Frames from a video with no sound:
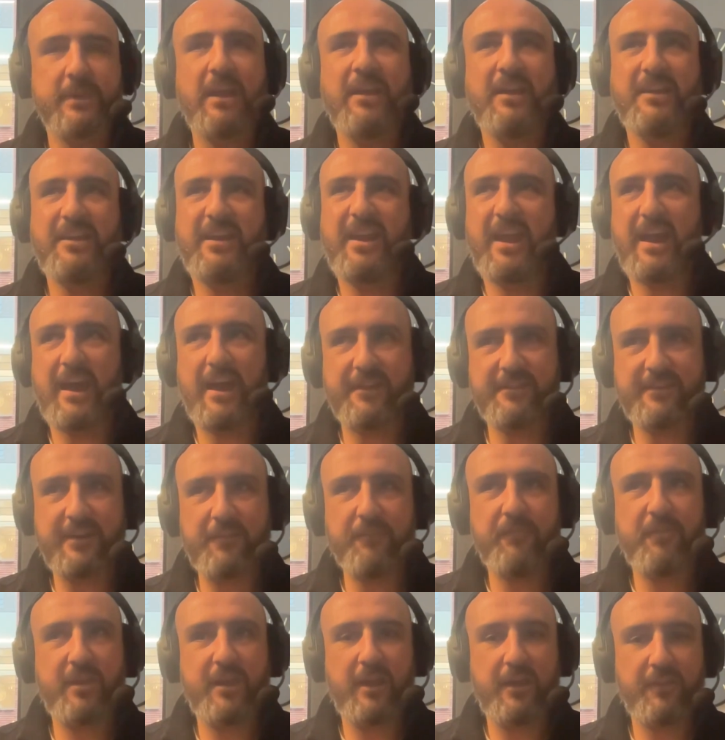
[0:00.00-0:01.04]
Yeah,
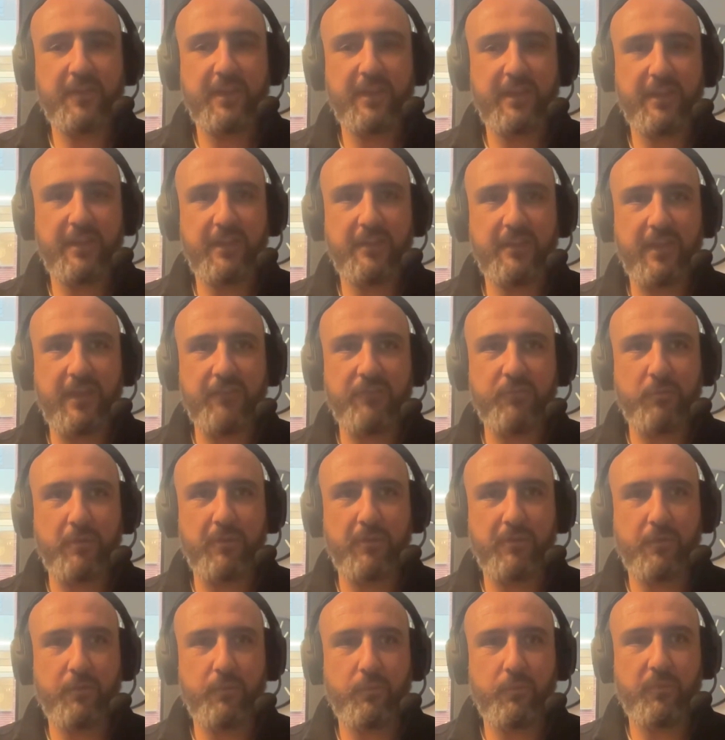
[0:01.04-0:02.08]
definitely. I think that's one of
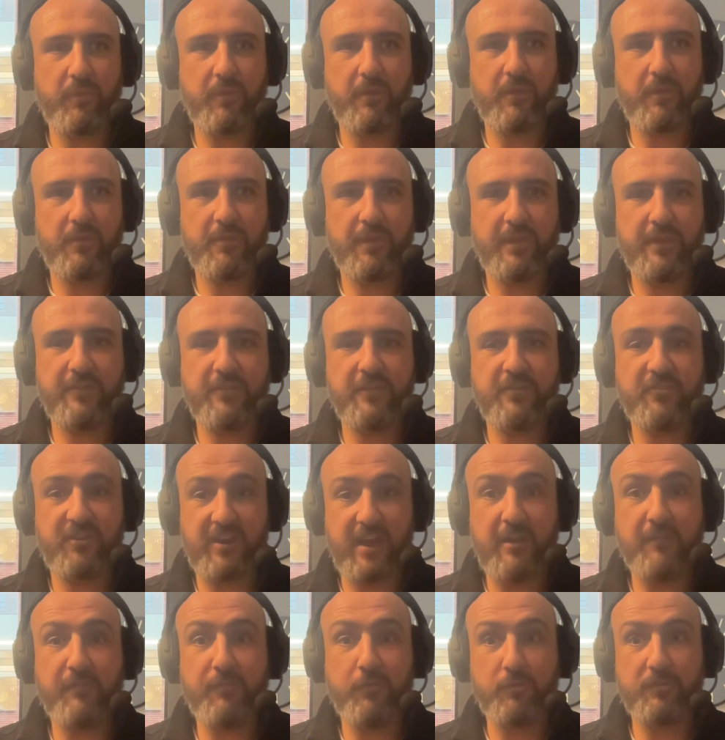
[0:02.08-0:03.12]
the things that
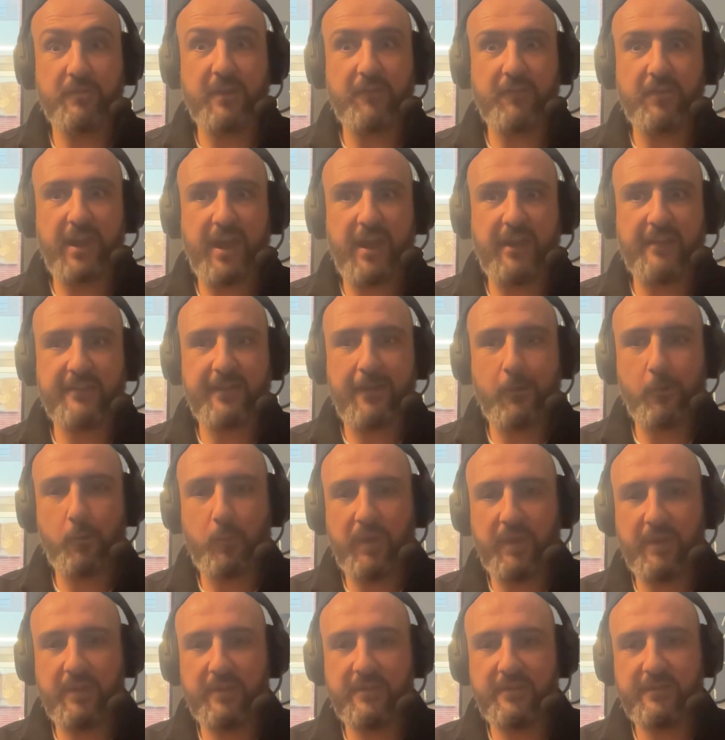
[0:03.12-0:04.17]
GA4 definitely has helped
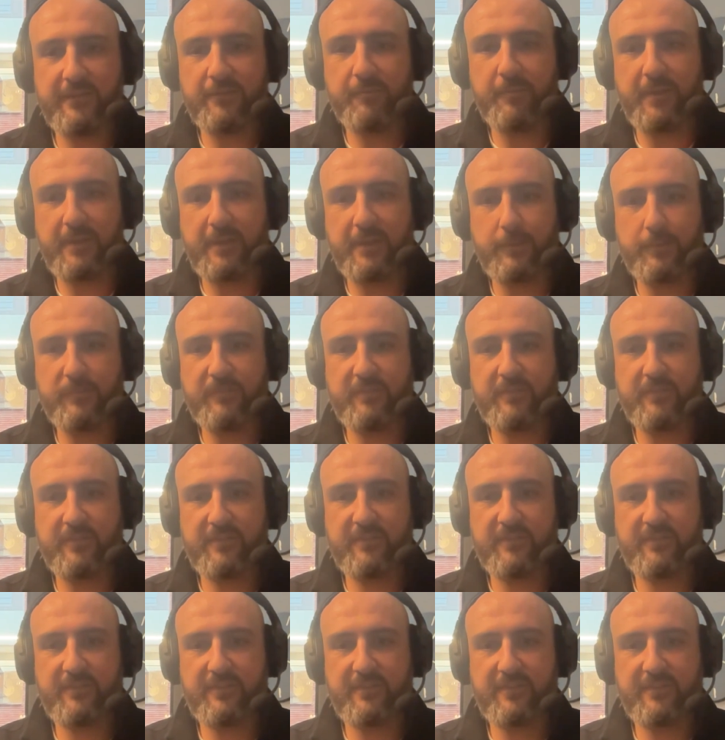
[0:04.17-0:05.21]
with, is being able to
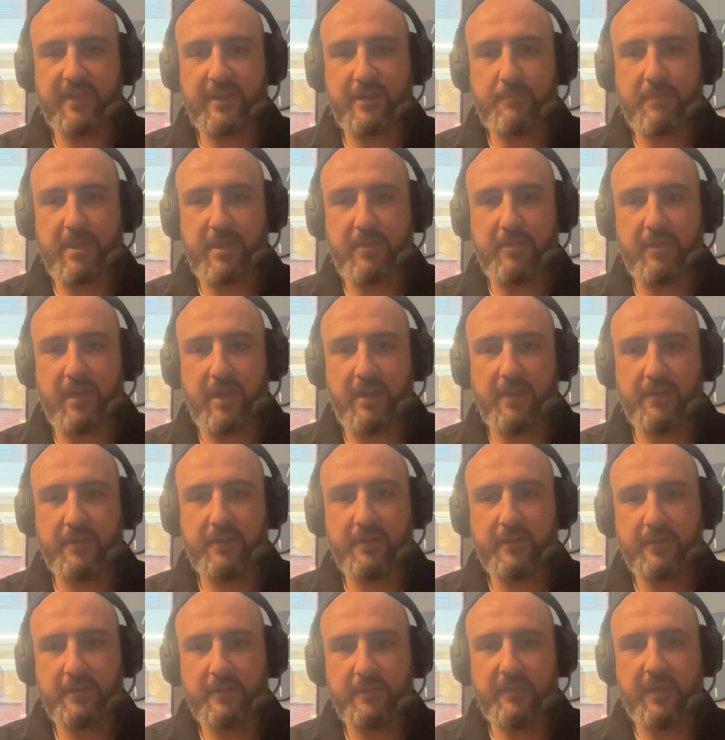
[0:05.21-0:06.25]
segment
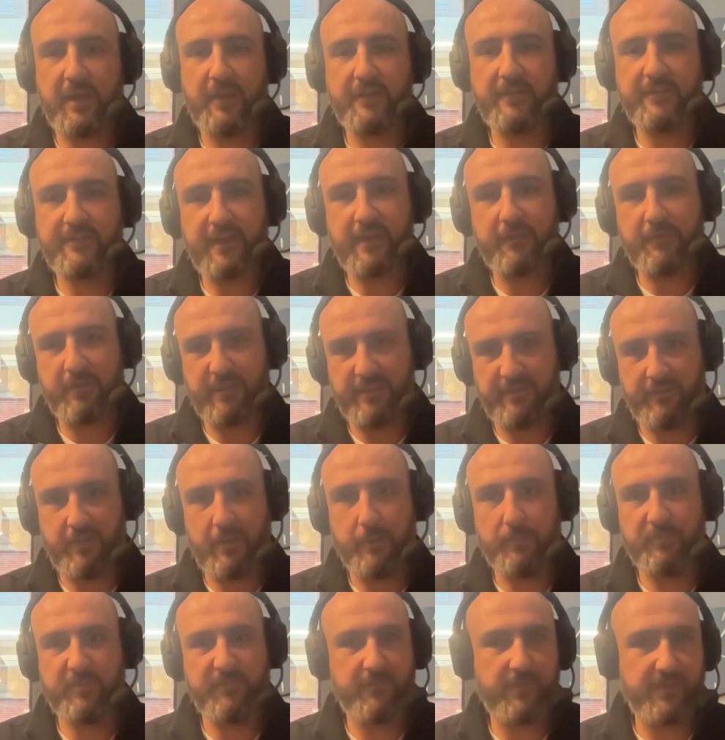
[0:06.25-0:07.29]
that intent in
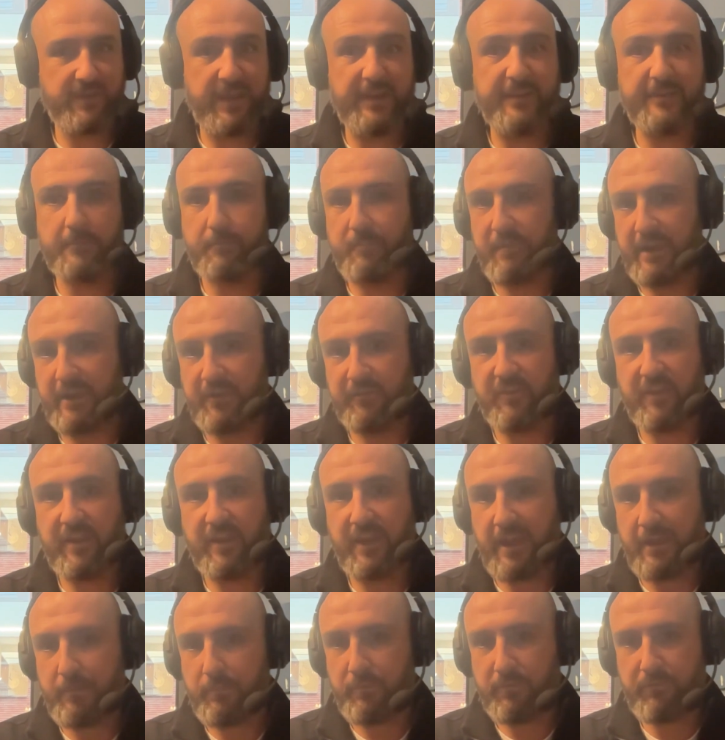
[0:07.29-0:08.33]
terms of the landing page that
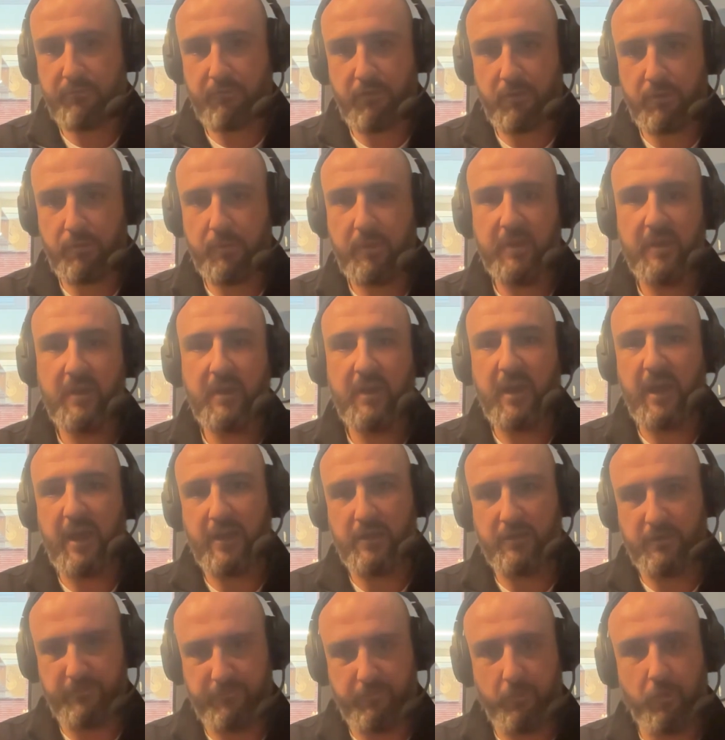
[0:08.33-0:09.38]
came through,
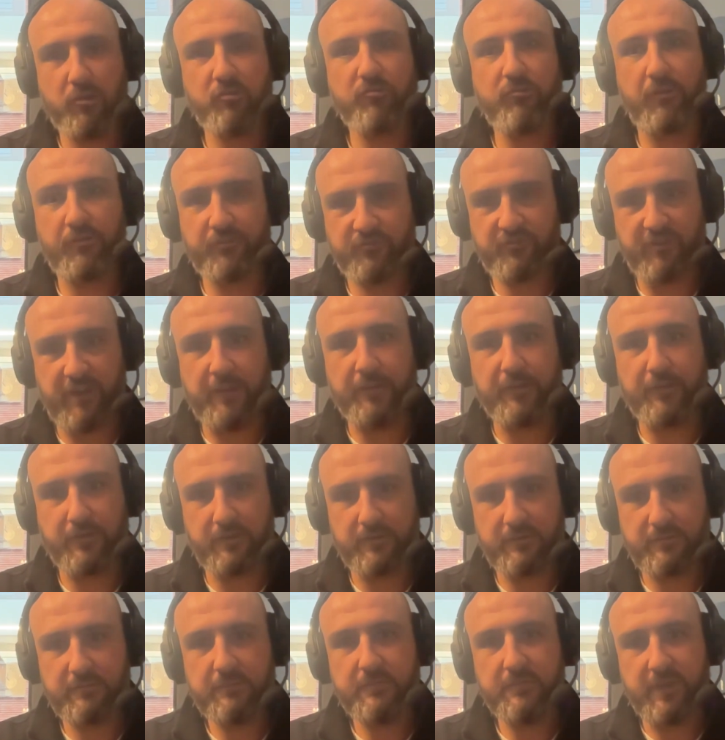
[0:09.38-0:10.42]
and you've got cross-channel
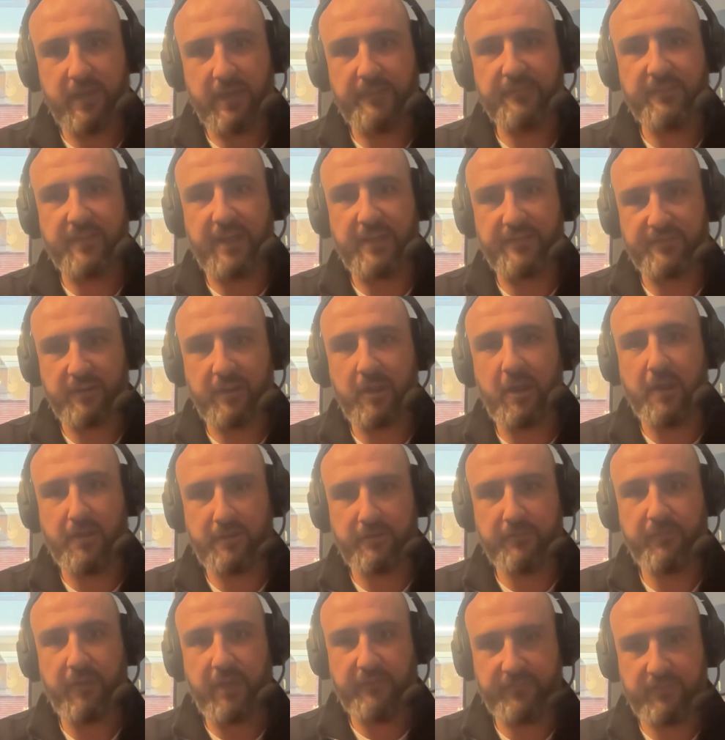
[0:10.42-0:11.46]
as a kind
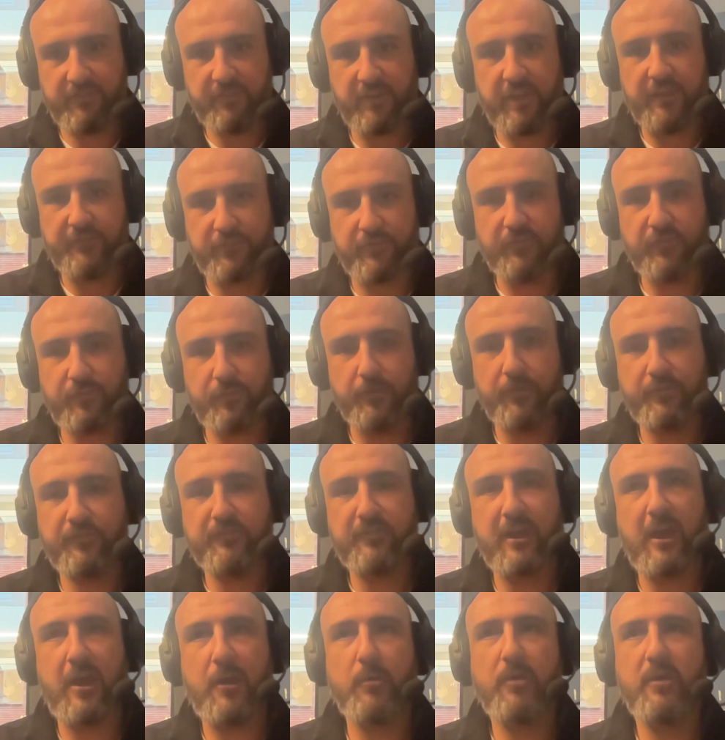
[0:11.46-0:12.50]
of as a source
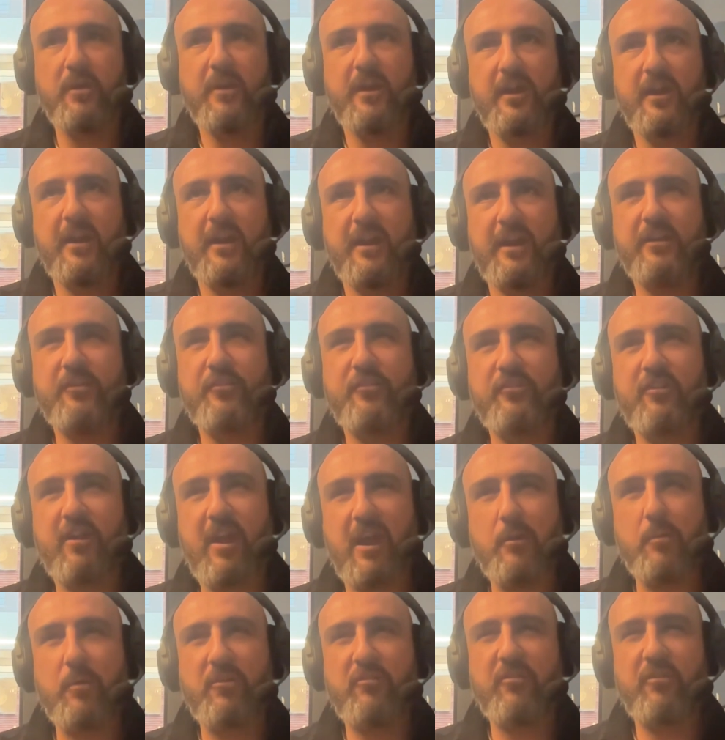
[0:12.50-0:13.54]
now in
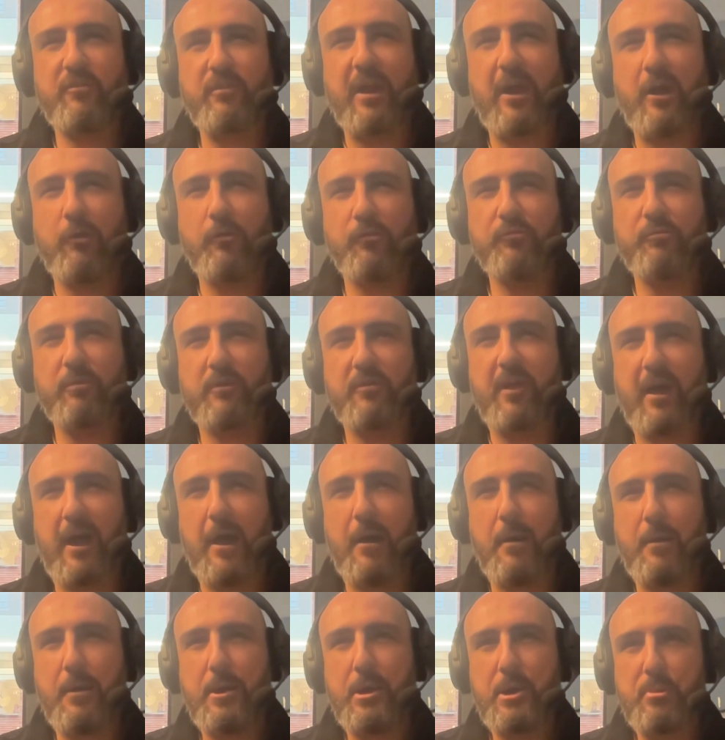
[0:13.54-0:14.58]
GA, which helps with that.